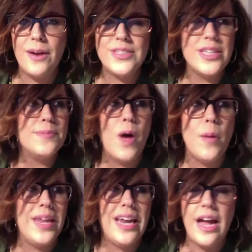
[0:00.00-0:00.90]
And it was a
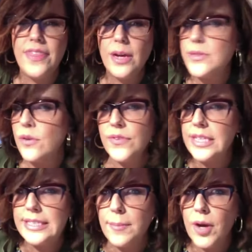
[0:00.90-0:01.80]
small meeting. I think it was over
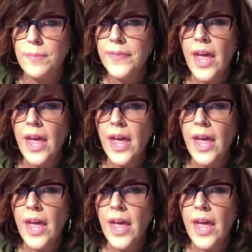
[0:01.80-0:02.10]
the summer.